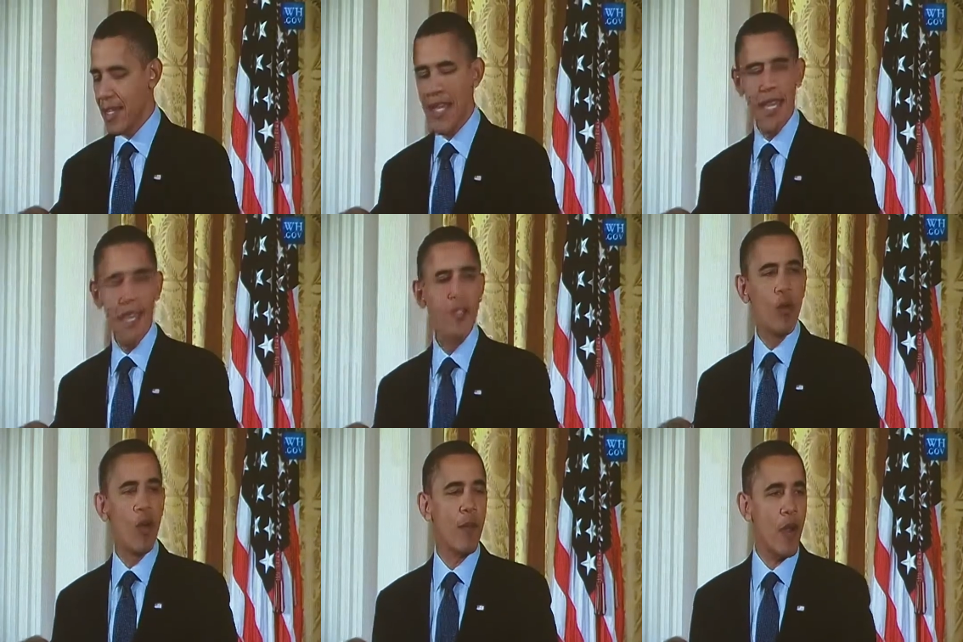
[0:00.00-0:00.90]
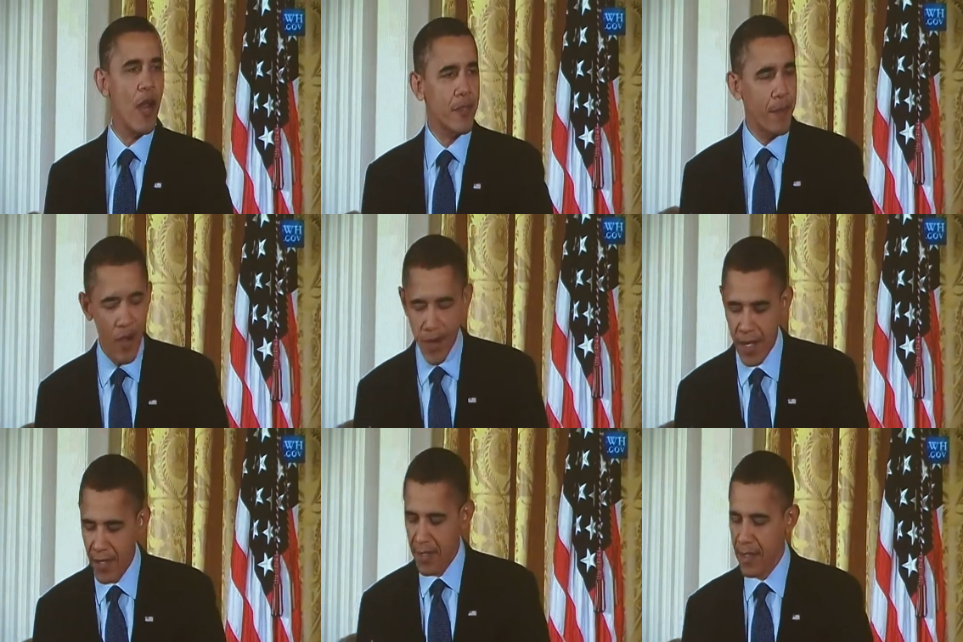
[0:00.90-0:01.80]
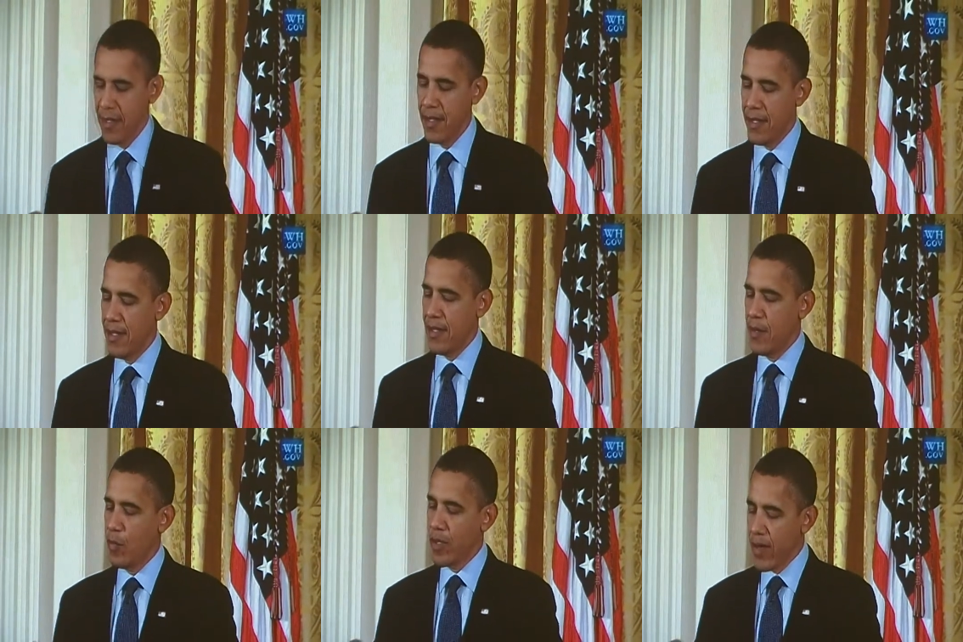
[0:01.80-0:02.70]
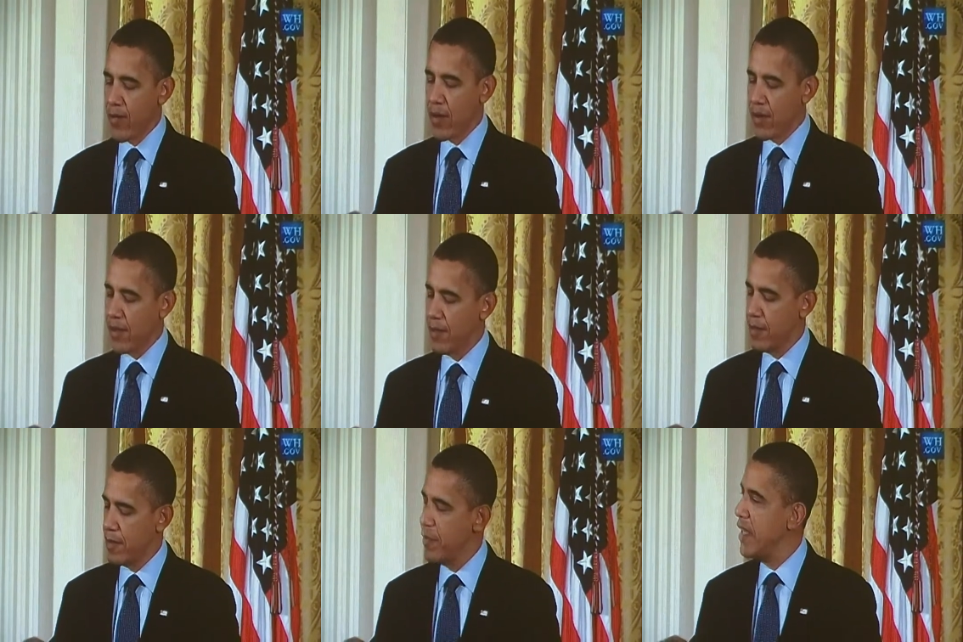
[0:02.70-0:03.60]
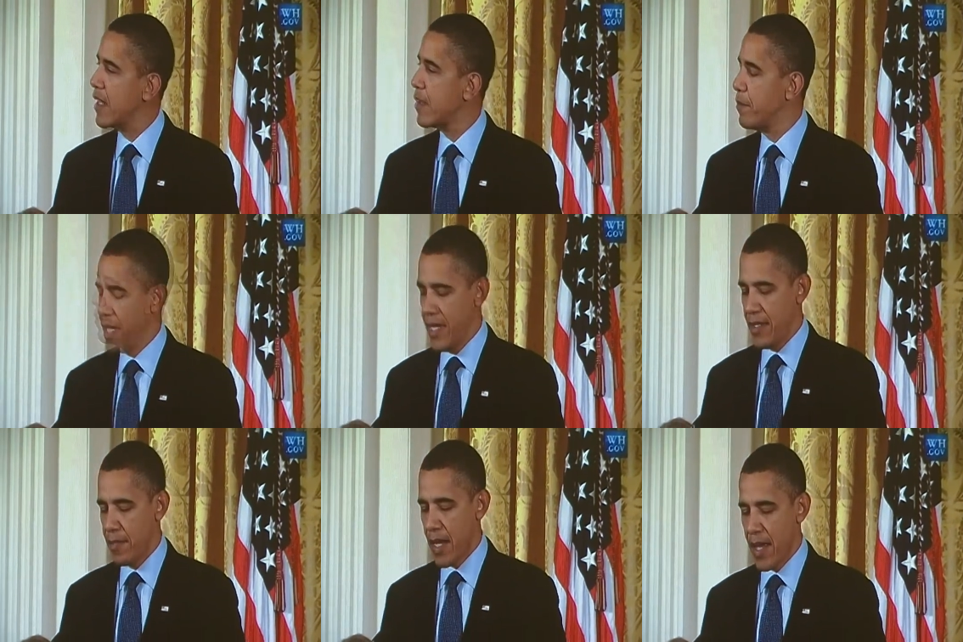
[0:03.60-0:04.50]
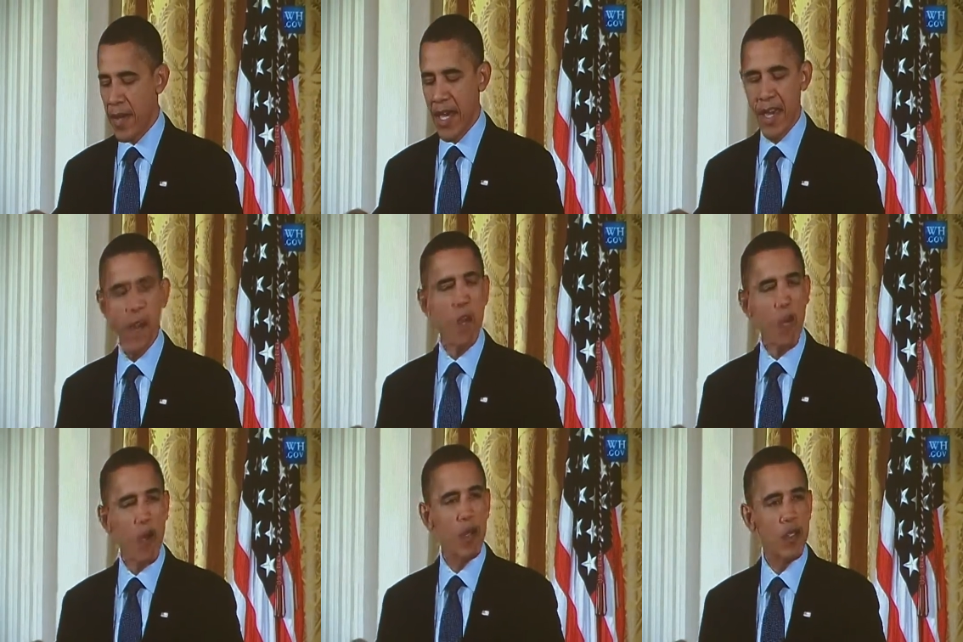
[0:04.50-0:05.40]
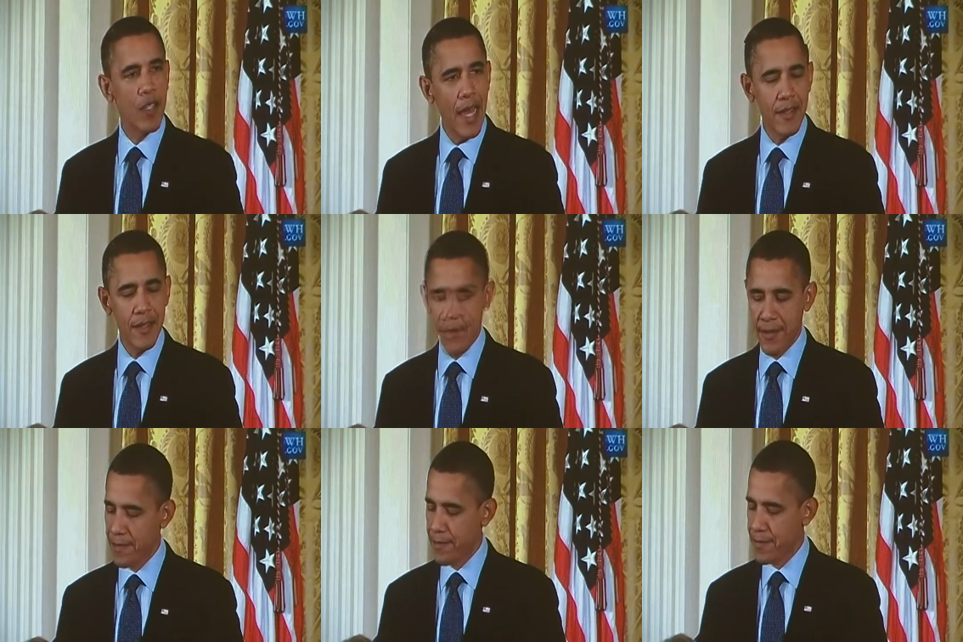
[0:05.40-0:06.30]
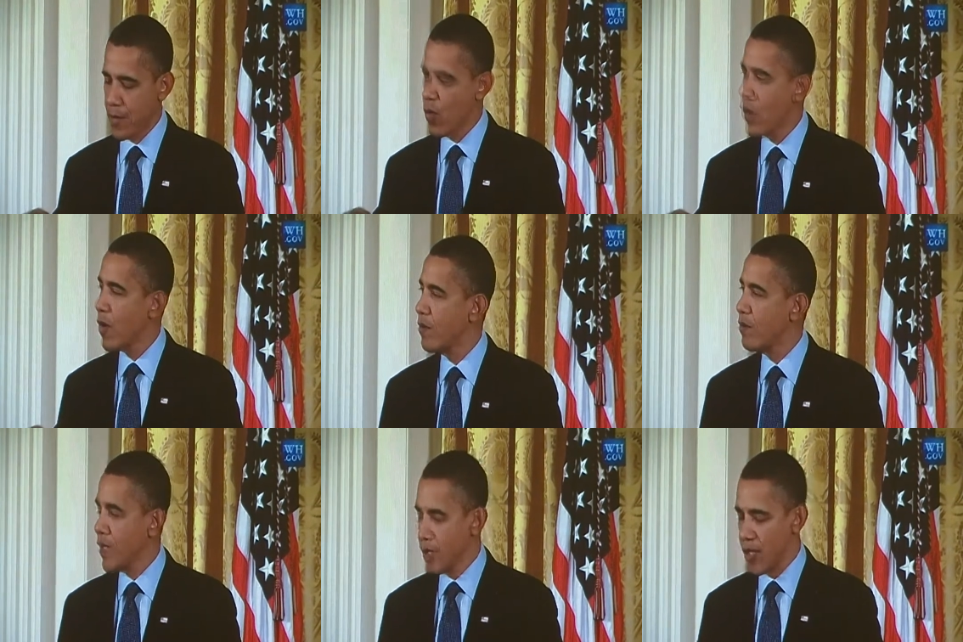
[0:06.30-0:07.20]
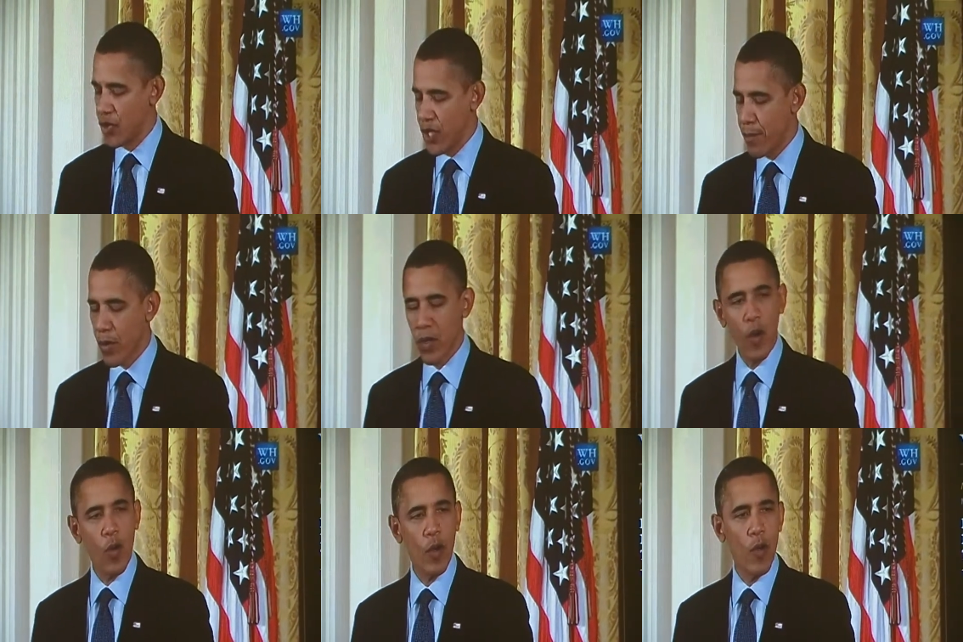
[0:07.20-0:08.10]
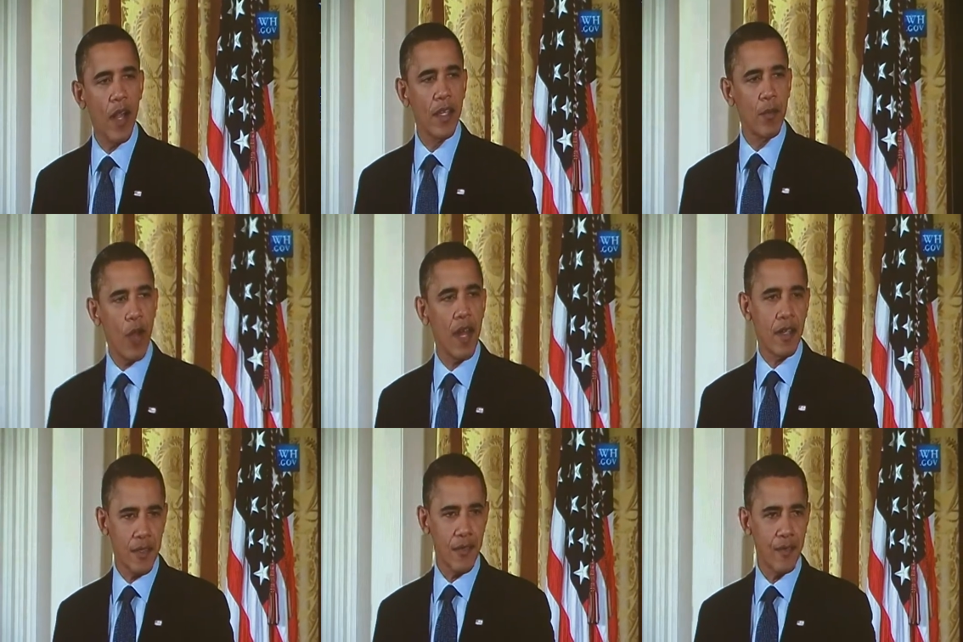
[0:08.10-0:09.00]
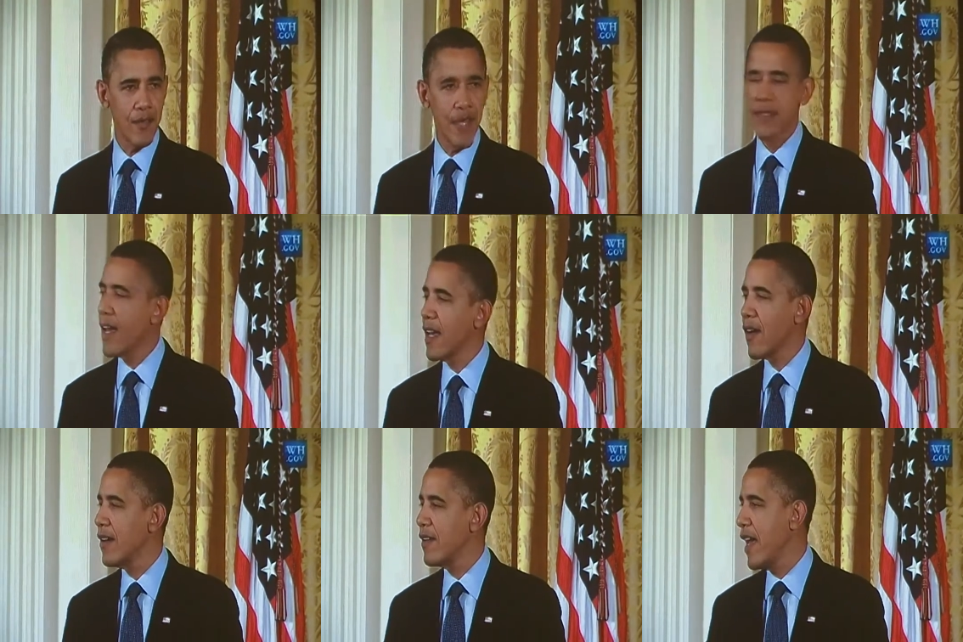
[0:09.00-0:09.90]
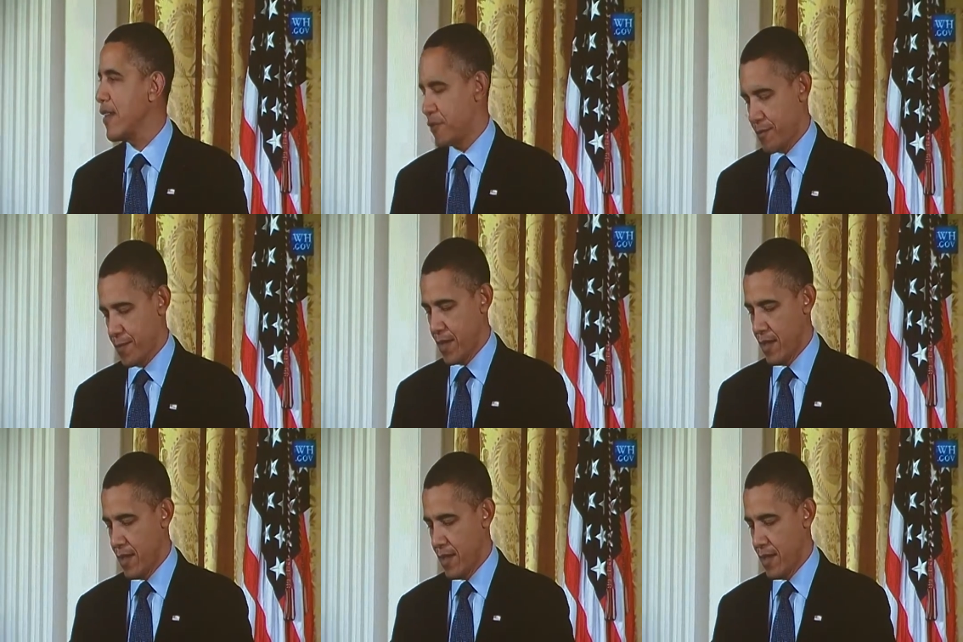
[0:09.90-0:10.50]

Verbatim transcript: the key to our prosperity will never be to compete by paying our workers less or building cheaper, lower quality products. That's not our advantage.